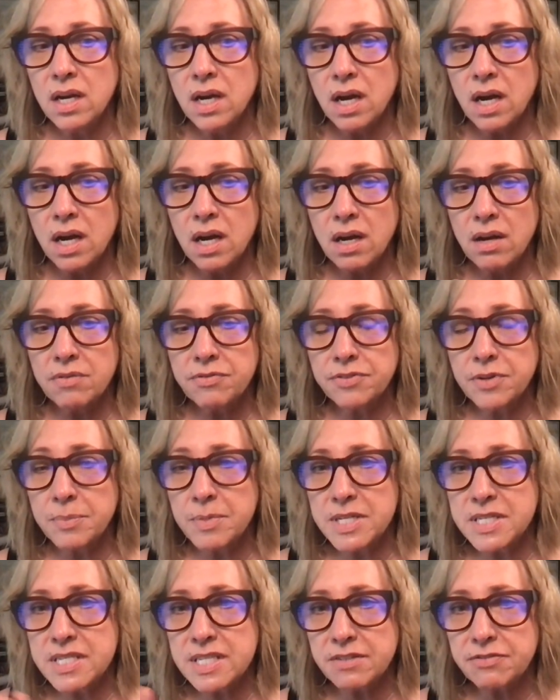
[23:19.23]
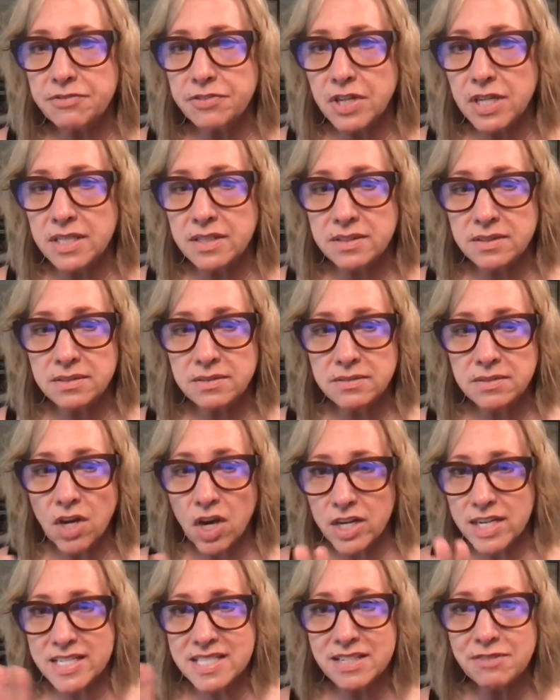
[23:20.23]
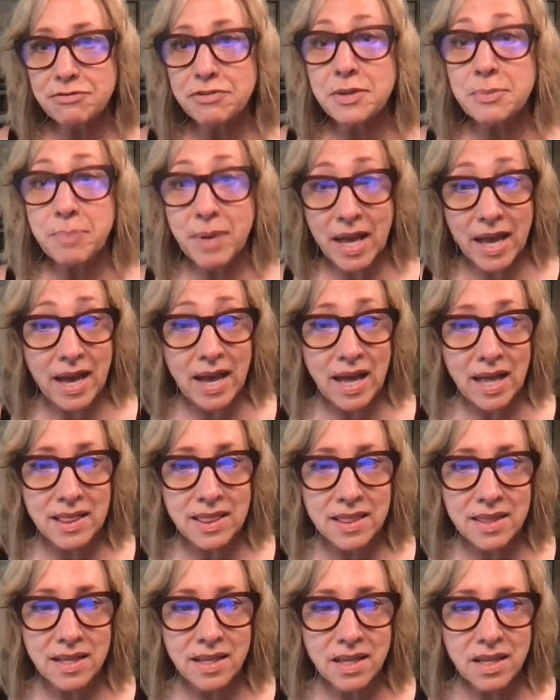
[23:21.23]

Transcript: on a different path.